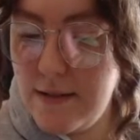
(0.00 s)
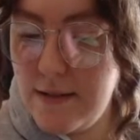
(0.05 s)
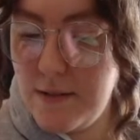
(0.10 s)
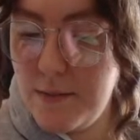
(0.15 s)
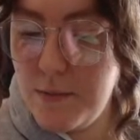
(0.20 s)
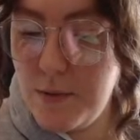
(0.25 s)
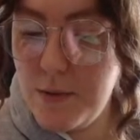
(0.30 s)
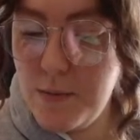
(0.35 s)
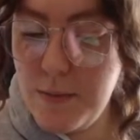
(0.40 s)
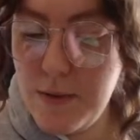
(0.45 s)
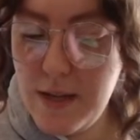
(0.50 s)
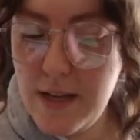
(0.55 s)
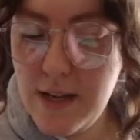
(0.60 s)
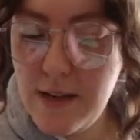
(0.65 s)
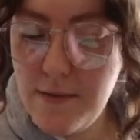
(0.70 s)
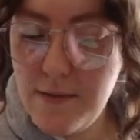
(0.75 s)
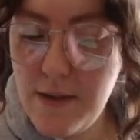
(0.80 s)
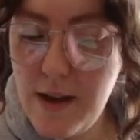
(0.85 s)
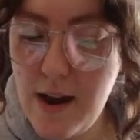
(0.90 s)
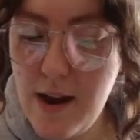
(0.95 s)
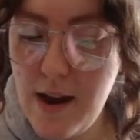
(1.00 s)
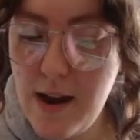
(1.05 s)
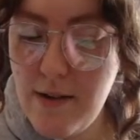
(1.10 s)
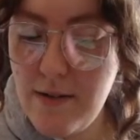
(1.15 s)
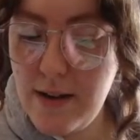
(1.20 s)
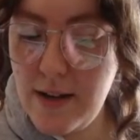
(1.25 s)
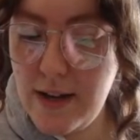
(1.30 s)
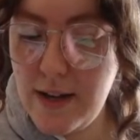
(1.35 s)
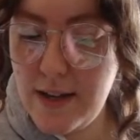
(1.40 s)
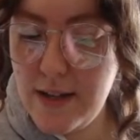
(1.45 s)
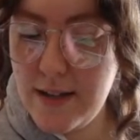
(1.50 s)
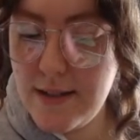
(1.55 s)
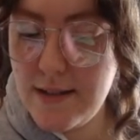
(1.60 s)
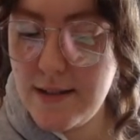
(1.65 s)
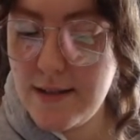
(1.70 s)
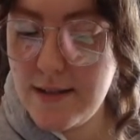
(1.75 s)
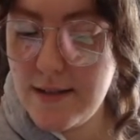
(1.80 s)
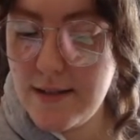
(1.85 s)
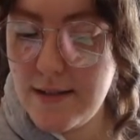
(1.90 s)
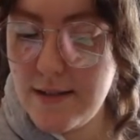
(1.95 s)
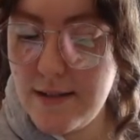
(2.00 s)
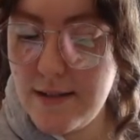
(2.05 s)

would be very nice.